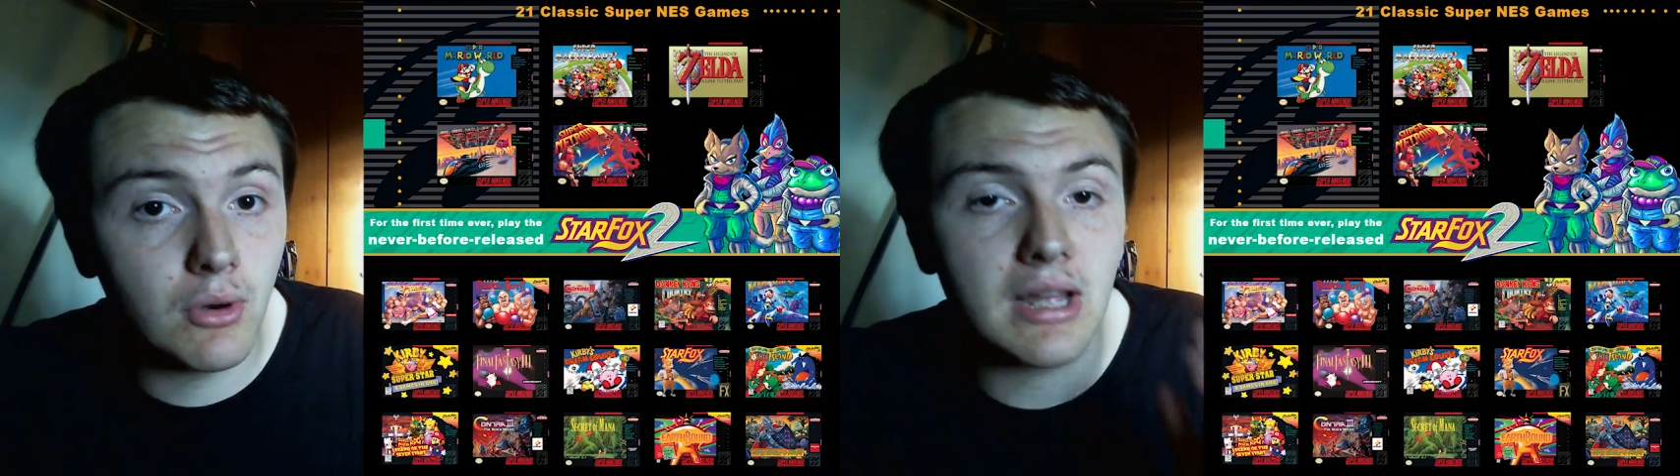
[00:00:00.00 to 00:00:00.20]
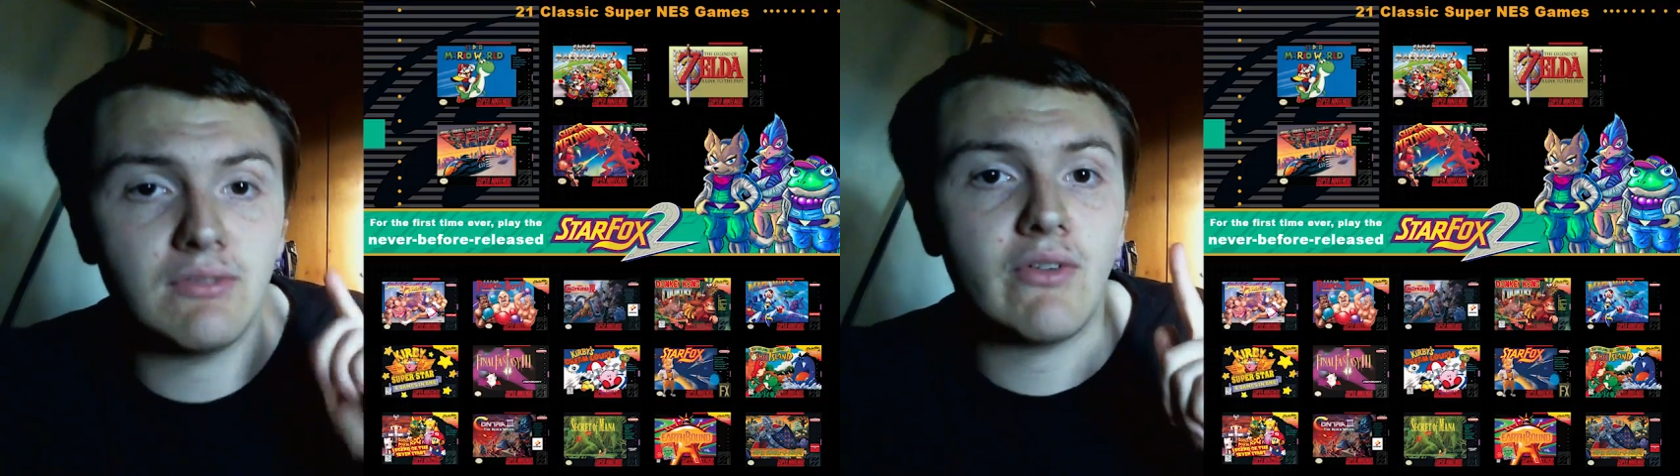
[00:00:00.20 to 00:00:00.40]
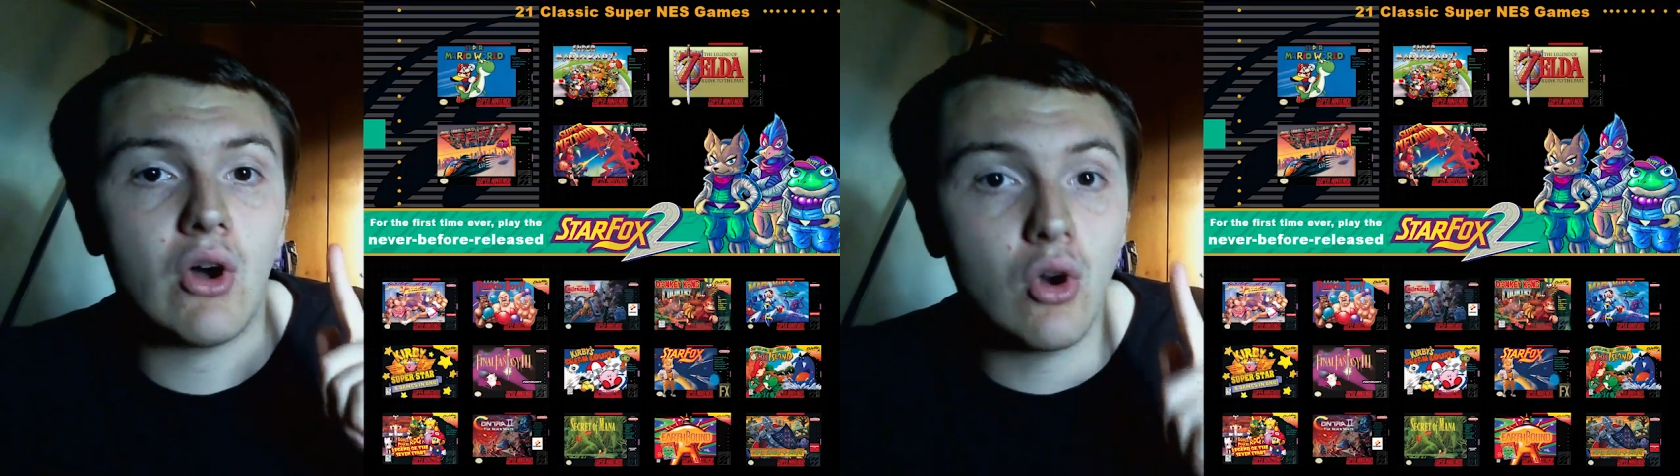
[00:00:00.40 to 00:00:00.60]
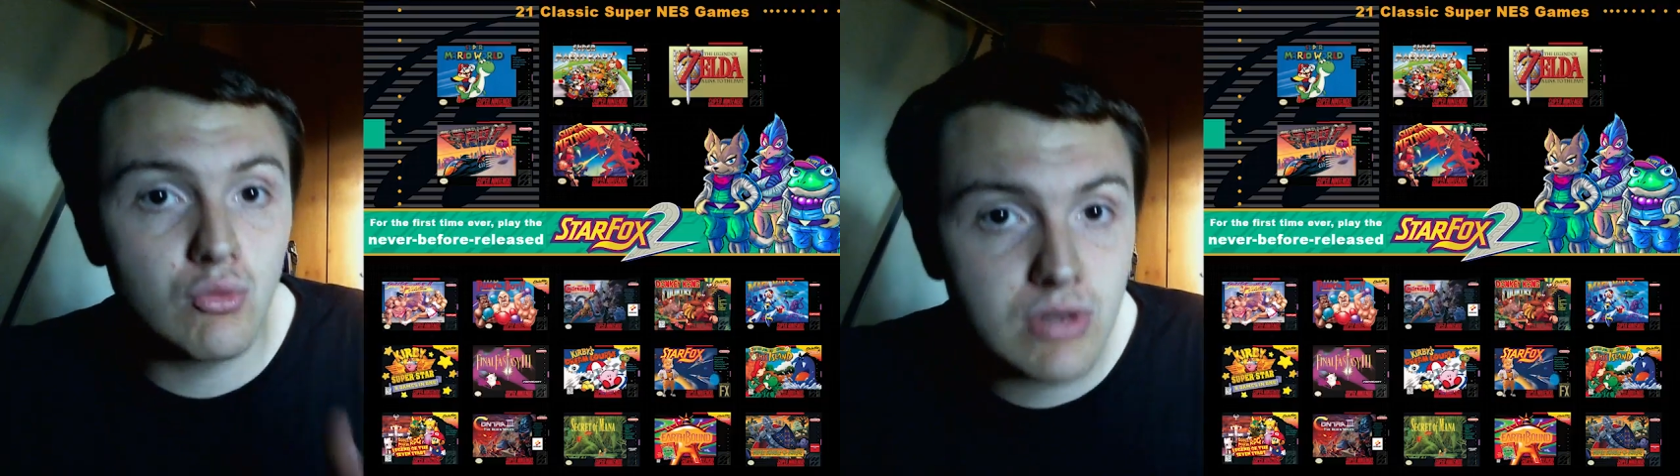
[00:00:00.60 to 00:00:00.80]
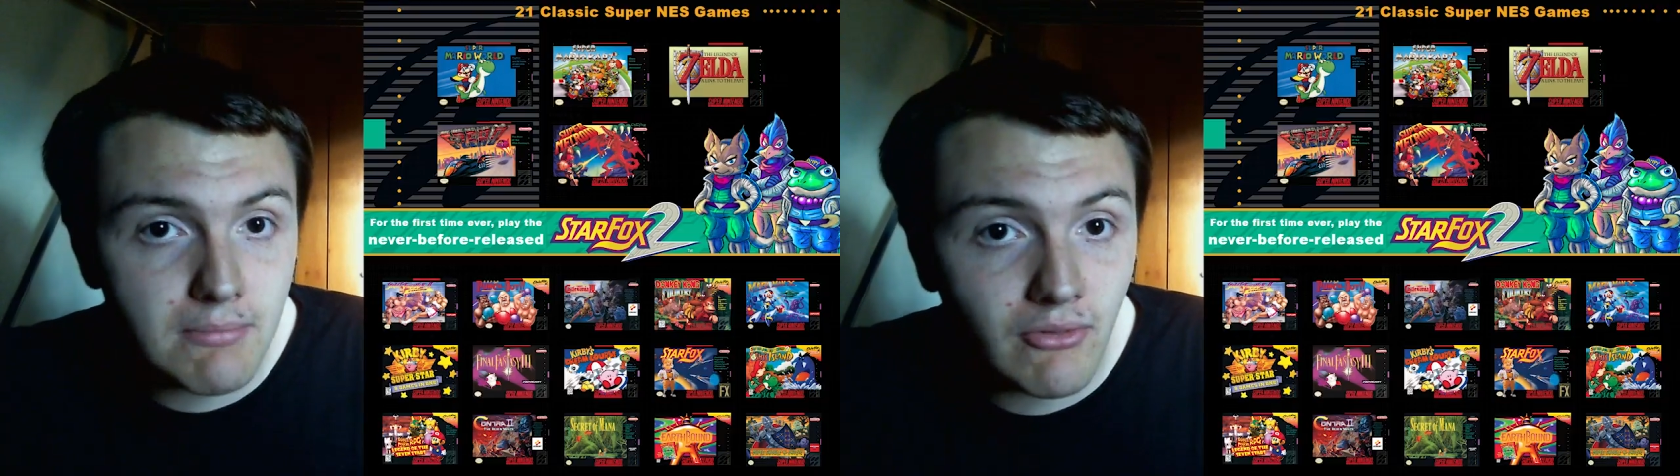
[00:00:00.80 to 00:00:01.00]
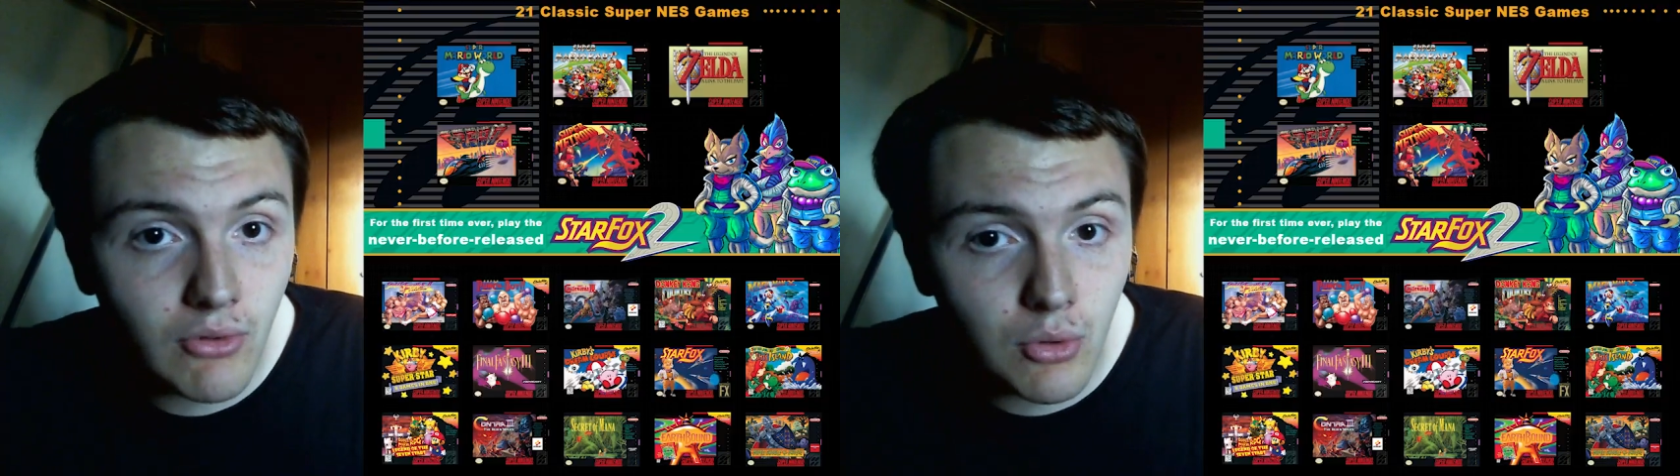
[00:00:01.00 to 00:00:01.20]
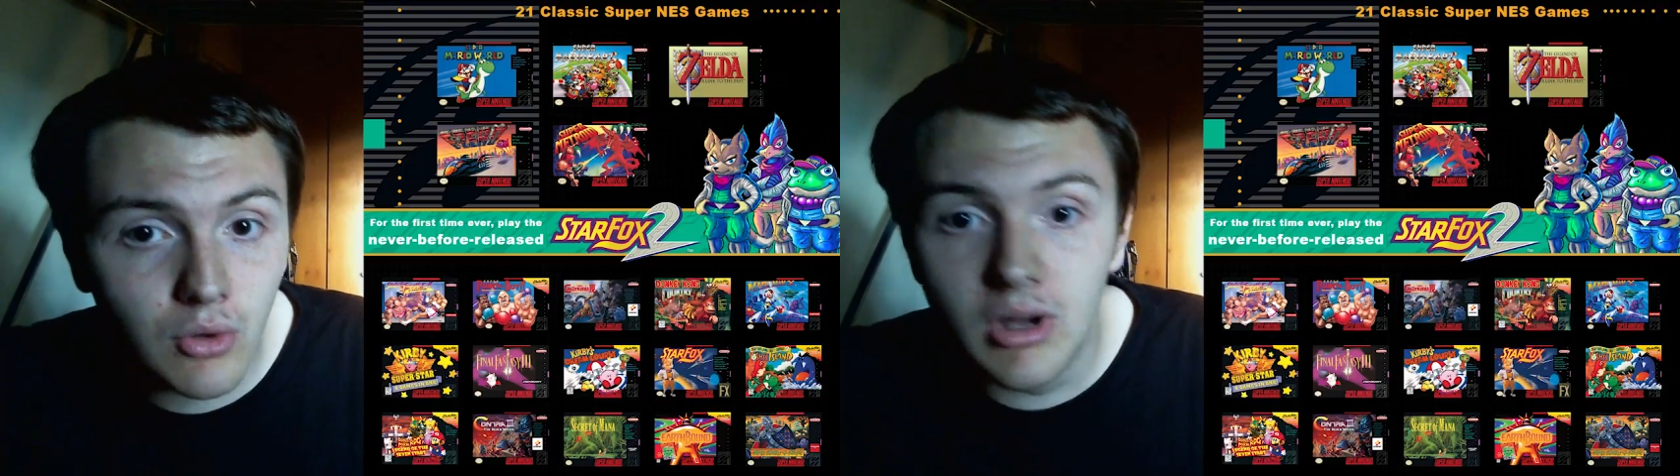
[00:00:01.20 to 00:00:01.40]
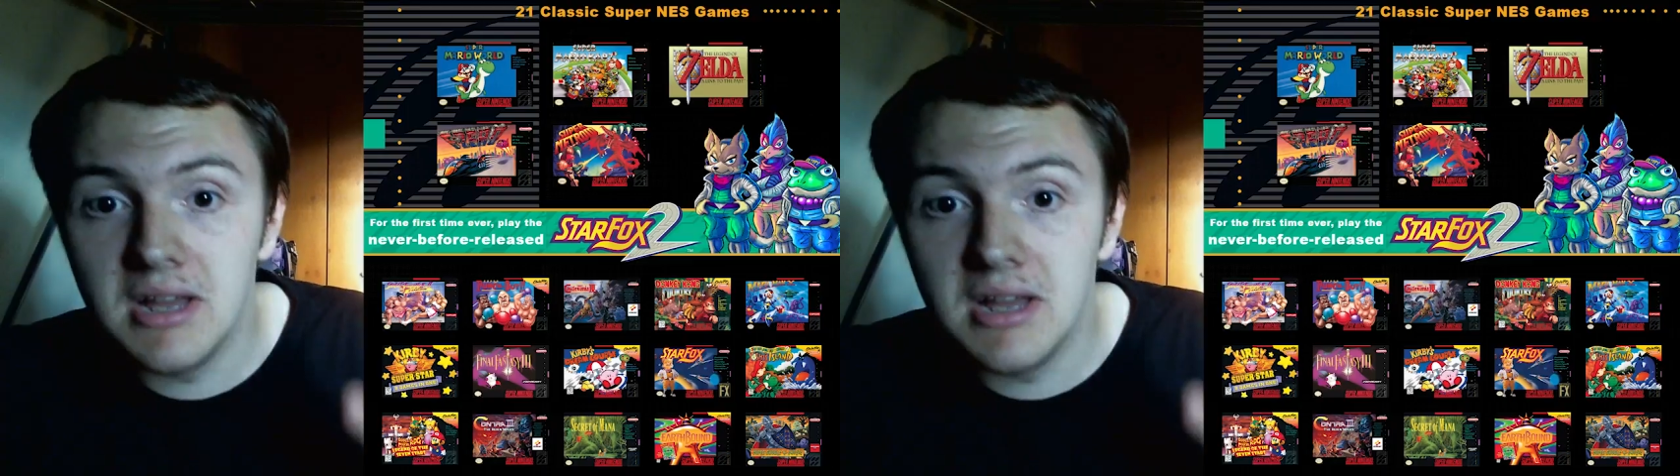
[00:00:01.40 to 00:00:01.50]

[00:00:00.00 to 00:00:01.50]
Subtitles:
I have never owned it before.